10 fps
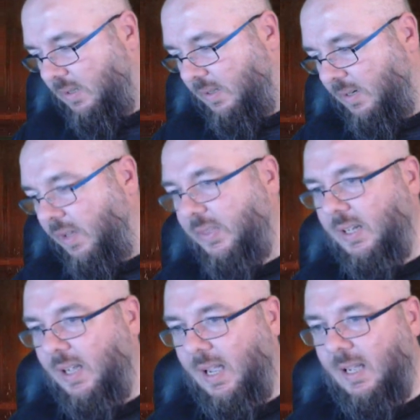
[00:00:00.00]

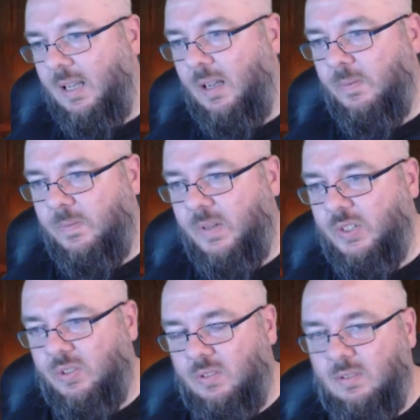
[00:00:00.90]
nothing ha-
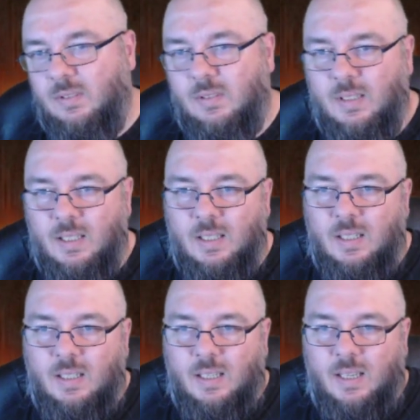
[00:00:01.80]
official
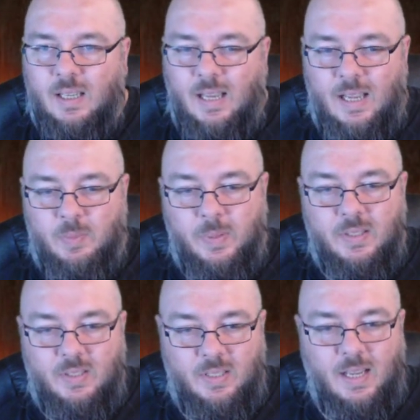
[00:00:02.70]
has been
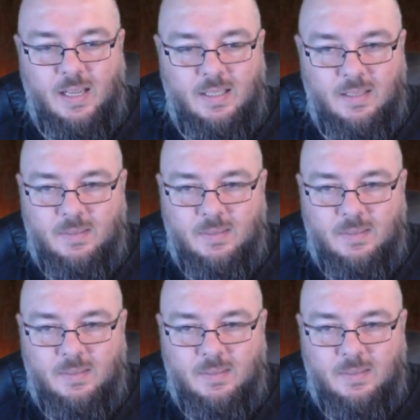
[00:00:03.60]
said